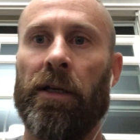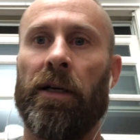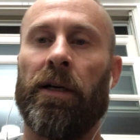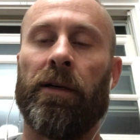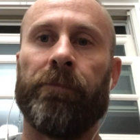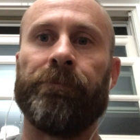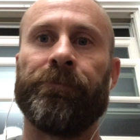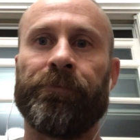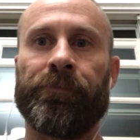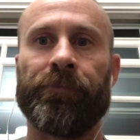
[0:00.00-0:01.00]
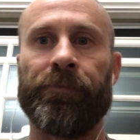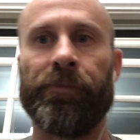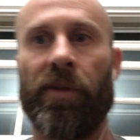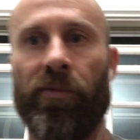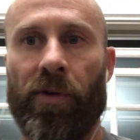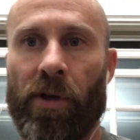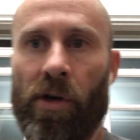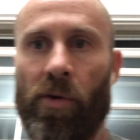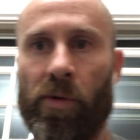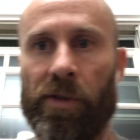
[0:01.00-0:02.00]
The
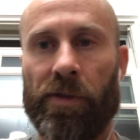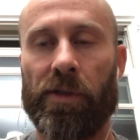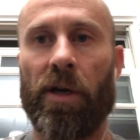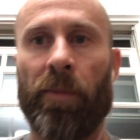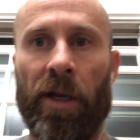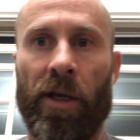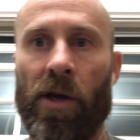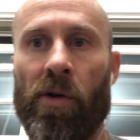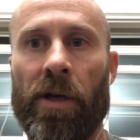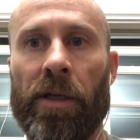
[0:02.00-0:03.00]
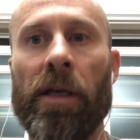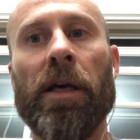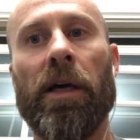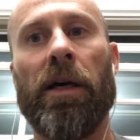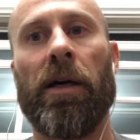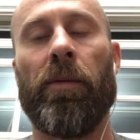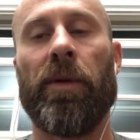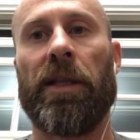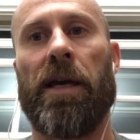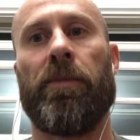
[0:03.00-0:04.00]
vertigo was coming and going,
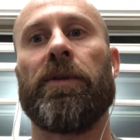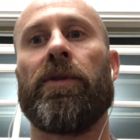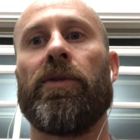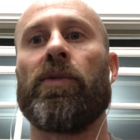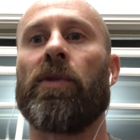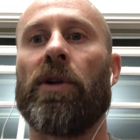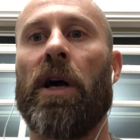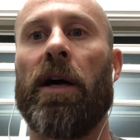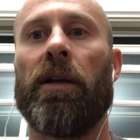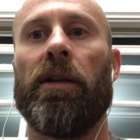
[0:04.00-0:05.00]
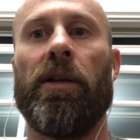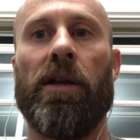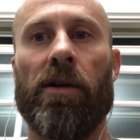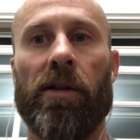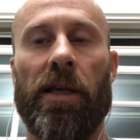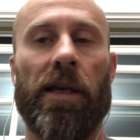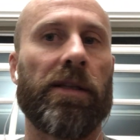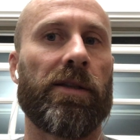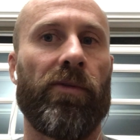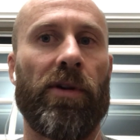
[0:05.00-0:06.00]
but the episodes were not nearly
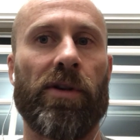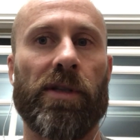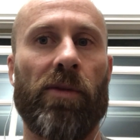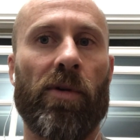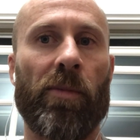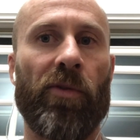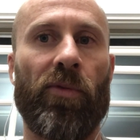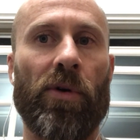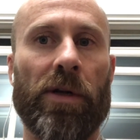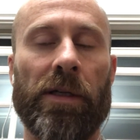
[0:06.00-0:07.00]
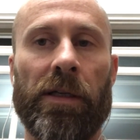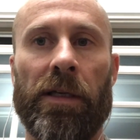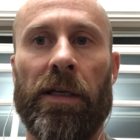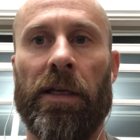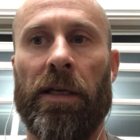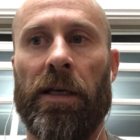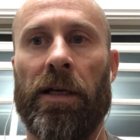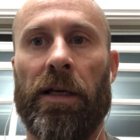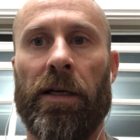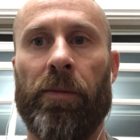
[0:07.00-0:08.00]
as severe as they were before.
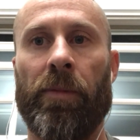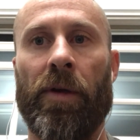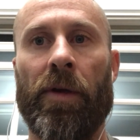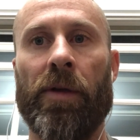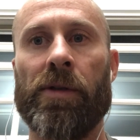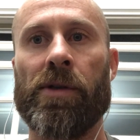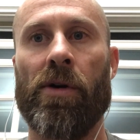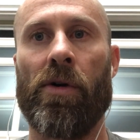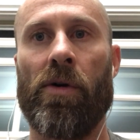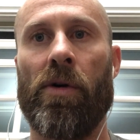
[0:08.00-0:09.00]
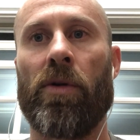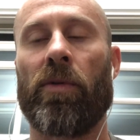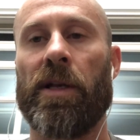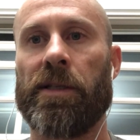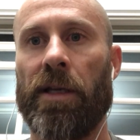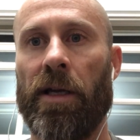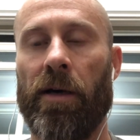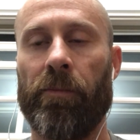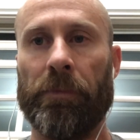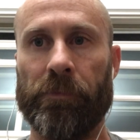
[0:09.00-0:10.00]
So rested up,